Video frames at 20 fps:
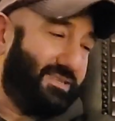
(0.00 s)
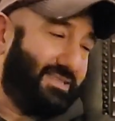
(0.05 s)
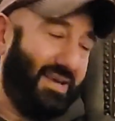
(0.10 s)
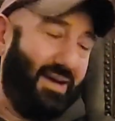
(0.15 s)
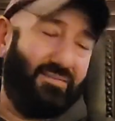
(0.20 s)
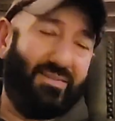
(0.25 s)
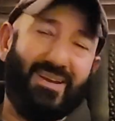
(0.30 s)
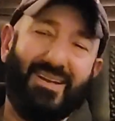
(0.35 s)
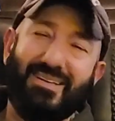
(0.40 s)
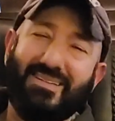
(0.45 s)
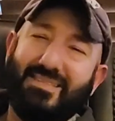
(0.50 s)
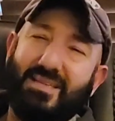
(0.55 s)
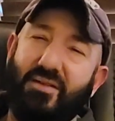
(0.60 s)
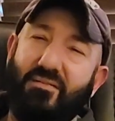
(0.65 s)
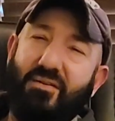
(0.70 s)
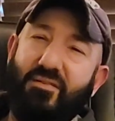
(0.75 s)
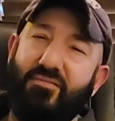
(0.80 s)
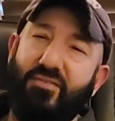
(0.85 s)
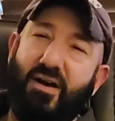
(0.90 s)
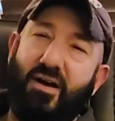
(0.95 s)
$70 to
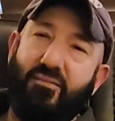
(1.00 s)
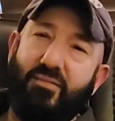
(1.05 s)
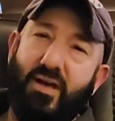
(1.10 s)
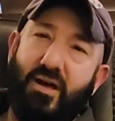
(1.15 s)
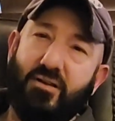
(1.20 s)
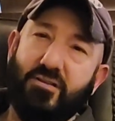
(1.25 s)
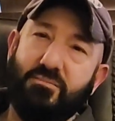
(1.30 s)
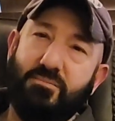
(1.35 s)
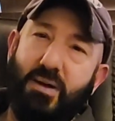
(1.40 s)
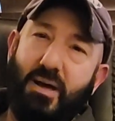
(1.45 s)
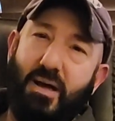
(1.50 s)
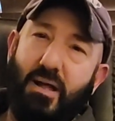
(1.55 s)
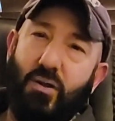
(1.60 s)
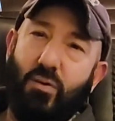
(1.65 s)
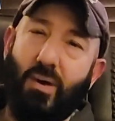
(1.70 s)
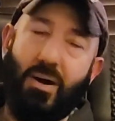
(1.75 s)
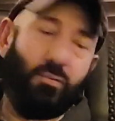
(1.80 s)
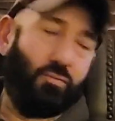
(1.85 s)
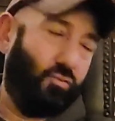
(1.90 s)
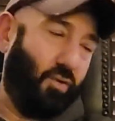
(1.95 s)
$75 a
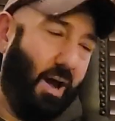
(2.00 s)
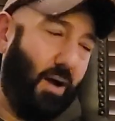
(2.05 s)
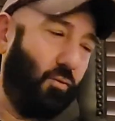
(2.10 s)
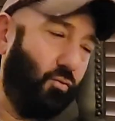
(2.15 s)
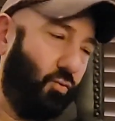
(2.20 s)
bottle, I